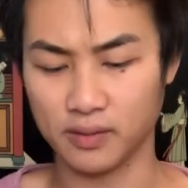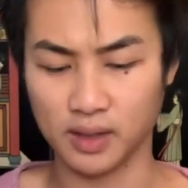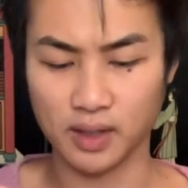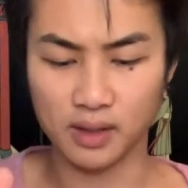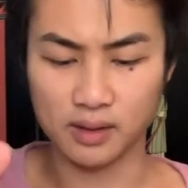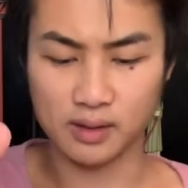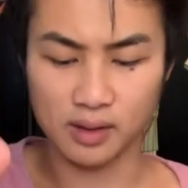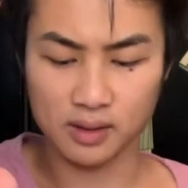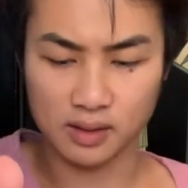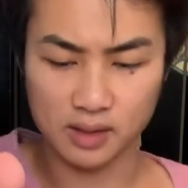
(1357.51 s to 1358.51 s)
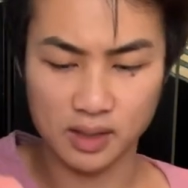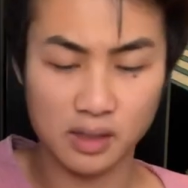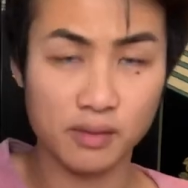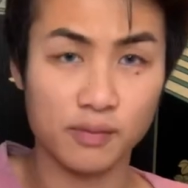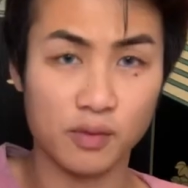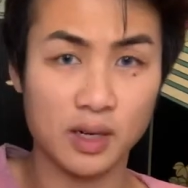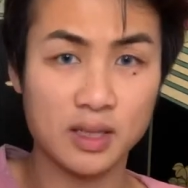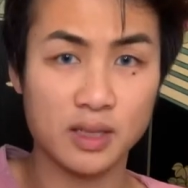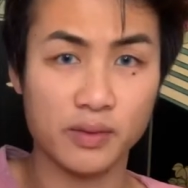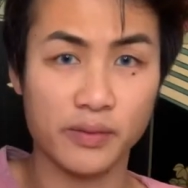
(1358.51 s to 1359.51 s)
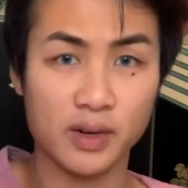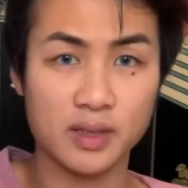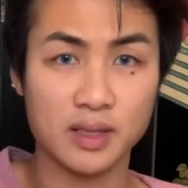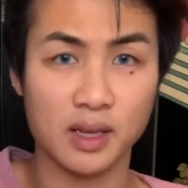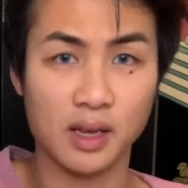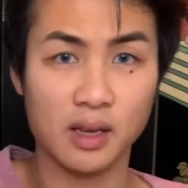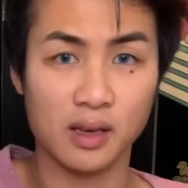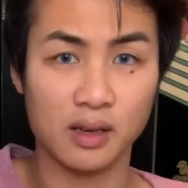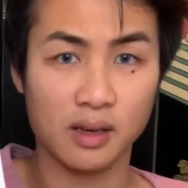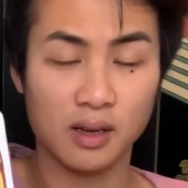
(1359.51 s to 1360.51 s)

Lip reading: Yeah, look, the 10 of Wands in reverse again.